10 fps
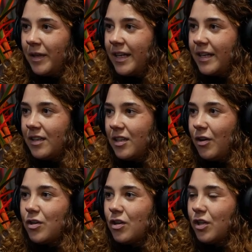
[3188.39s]
Like, you
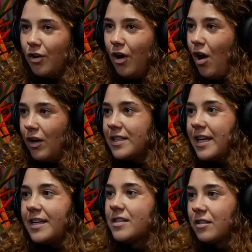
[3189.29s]
know, your
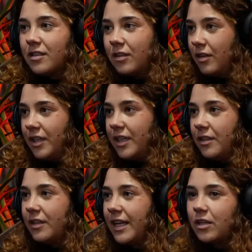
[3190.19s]
holidays are in,
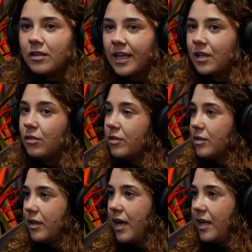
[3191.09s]
like
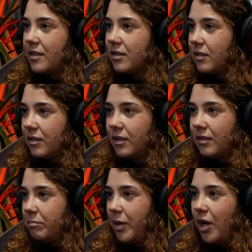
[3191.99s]
yours guys are
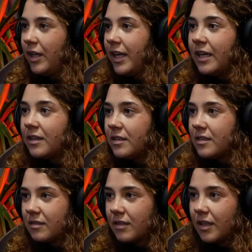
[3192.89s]
Bali and
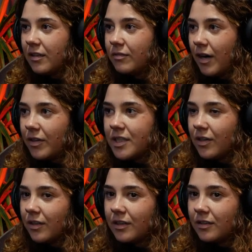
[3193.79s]

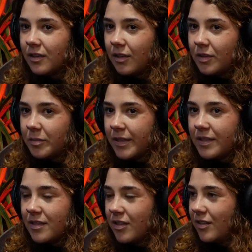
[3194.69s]
Rarotonga and those places.